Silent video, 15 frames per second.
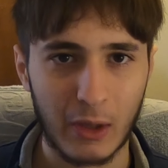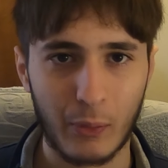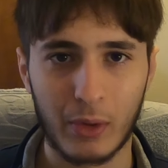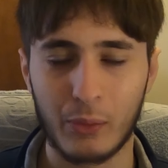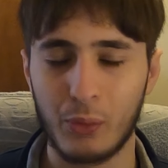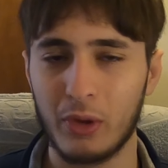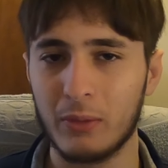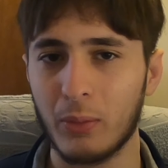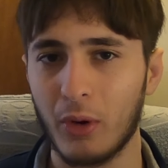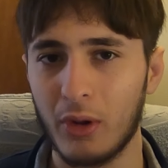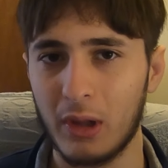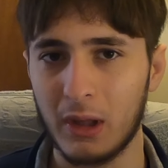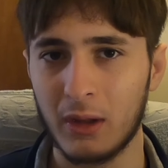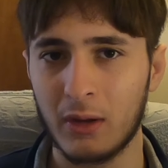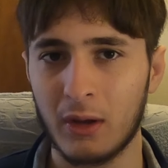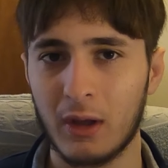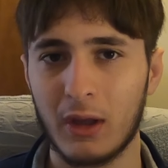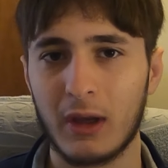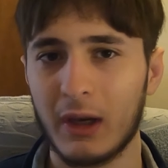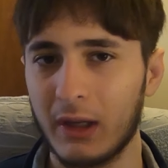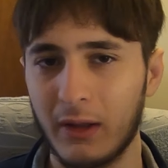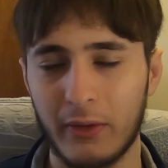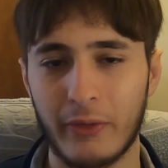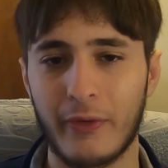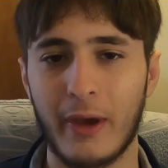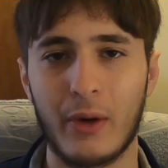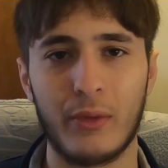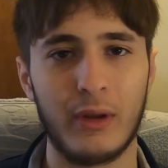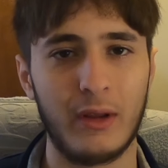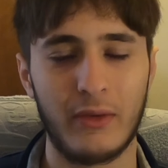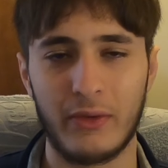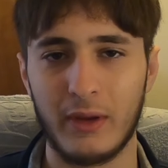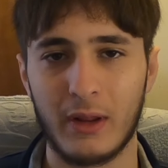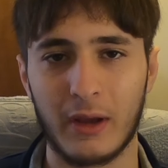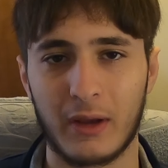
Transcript: While with boiling, it is very easy,